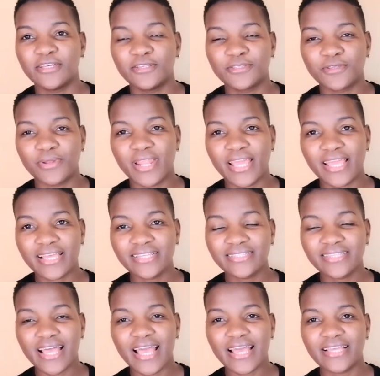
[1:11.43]
So
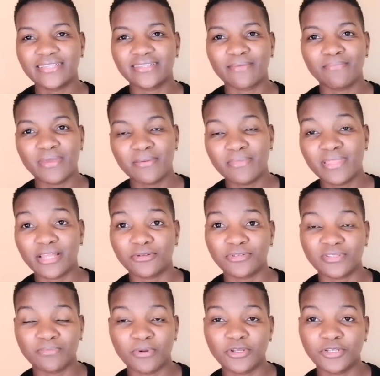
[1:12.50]
Nekesa is a baby that
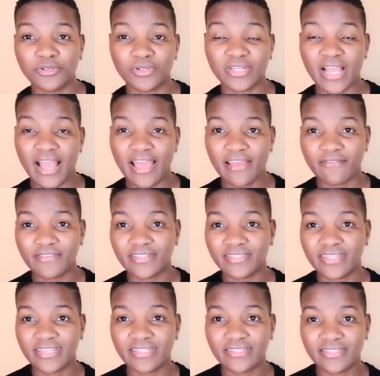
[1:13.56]
was born during a
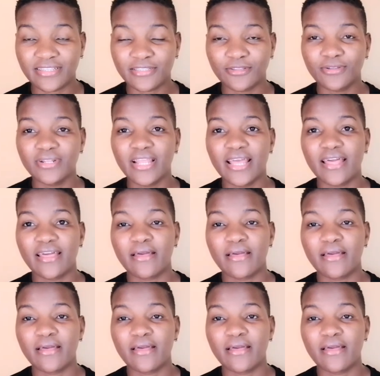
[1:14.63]
harvesting season.